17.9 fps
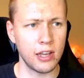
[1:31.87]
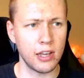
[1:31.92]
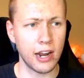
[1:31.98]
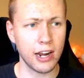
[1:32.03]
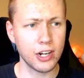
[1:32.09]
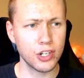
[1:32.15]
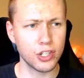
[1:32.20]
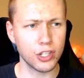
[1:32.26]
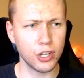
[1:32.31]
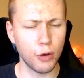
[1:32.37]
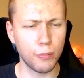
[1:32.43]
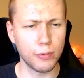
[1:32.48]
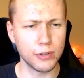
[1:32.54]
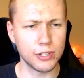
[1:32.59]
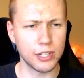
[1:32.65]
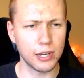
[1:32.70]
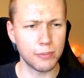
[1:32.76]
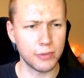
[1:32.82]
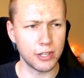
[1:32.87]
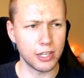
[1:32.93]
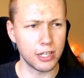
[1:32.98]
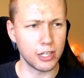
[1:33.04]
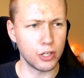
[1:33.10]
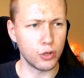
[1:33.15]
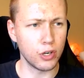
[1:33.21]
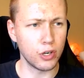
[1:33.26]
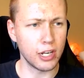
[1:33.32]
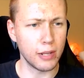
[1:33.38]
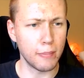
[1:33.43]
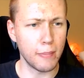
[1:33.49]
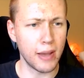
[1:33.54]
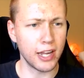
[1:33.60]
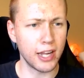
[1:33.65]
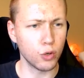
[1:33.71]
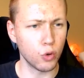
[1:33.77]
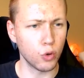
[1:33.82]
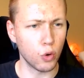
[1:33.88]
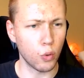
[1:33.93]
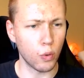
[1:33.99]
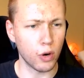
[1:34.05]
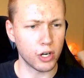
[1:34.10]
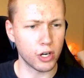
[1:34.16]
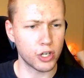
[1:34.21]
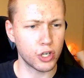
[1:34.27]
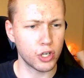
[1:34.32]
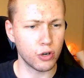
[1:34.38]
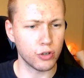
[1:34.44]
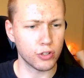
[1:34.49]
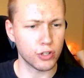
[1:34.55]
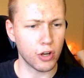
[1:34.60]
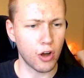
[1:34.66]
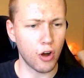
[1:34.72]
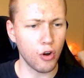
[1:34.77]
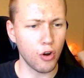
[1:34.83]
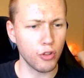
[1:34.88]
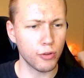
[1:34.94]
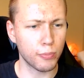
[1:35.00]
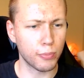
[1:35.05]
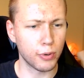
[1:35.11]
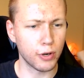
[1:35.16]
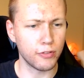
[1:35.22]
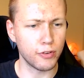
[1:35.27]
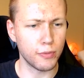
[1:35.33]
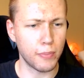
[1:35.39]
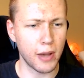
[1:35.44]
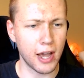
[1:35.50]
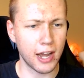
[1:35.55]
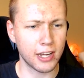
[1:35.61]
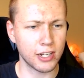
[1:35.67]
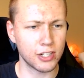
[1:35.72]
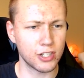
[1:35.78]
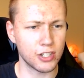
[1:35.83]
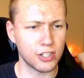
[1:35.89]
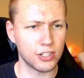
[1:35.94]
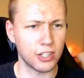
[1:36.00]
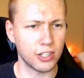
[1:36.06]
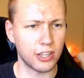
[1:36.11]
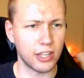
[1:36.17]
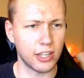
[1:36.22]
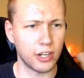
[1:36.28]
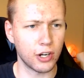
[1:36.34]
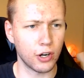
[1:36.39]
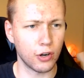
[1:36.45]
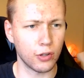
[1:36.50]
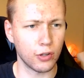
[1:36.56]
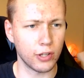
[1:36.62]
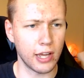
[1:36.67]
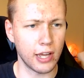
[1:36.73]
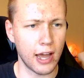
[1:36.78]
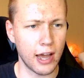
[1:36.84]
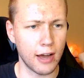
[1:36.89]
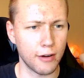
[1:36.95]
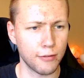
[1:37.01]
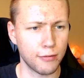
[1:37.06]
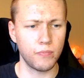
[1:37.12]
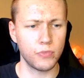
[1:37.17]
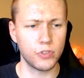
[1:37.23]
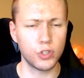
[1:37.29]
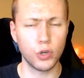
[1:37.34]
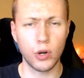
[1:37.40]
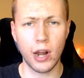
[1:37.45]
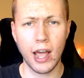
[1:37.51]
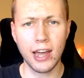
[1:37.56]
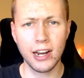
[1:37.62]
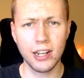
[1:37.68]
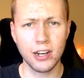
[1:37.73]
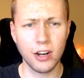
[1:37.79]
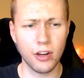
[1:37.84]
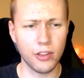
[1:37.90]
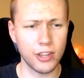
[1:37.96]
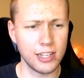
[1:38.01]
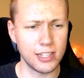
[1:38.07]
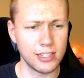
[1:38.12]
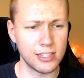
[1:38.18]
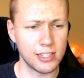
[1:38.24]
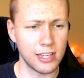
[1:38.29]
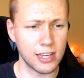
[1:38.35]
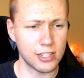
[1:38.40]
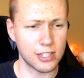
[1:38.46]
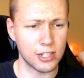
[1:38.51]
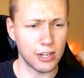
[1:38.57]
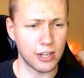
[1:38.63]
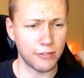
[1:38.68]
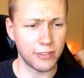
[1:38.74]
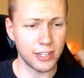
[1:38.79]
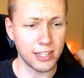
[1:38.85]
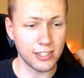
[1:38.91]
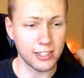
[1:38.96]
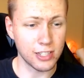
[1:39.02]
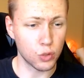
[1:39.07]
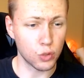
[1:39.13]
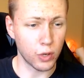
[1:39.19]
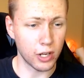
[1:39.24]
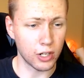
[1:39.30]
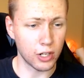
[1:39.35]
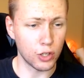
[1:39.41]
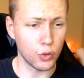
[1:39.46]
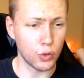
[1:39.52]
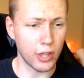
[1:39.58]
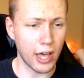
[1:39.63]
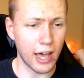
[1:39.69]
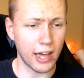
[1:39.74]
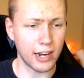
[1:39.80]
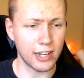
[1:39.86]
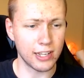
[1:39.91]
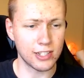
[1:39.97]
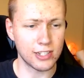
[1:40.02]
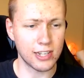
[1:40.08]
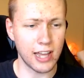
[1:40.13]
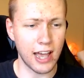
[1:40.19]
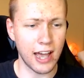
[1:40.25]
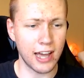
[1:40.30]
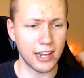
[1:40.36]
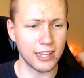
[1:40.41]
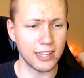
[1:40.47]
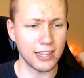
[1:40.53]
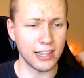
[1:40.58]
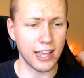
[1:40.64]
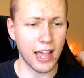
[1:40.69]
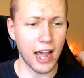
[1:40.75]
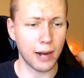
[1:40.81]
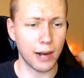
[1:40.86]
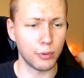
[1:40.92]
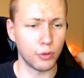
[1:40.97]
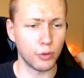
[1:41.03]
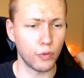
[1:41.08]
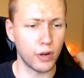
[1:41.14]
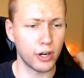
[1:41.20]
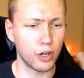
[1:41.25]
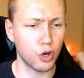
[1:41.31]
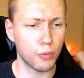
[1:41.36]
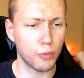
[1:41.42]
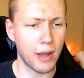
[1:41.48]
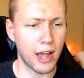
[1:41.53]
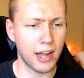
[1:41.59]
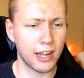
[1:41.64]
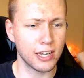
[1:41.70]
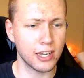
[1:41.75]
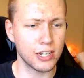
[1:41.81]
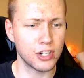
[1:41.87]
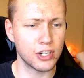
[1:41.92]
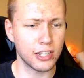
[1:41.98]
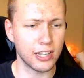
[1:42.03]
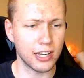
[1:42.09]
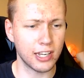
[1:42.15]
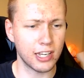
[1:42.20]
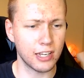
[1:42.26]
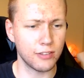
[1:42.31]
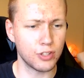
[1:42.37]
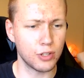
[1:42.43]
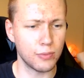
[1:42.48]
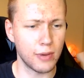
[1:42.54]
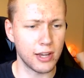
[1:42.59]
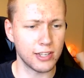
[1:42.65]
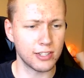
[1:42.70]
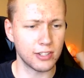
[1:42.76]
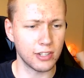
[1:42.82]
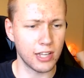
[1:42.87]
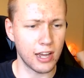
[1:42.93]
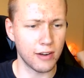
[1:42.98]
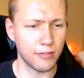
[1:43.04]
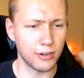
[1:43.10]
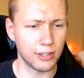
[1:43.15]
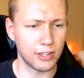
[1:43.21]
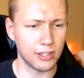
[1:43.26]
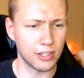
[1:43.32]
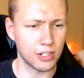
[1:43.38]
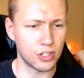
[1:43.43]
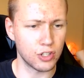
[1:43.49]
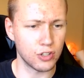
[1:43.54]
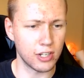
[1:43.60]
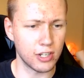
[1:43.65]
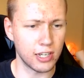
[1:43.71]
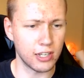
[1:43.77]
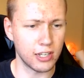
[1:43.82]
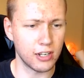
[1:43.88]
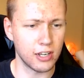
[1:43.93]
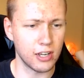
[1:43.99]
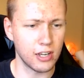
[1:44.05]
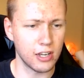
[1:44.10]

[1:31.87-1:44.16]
It actually opens up the Unity manual where it shows all the preview packages that they currently have. So to add in all the ECS stuff, the easiest way to do that is to add in the hybrid renderer package, and that gives you basically everything that you need.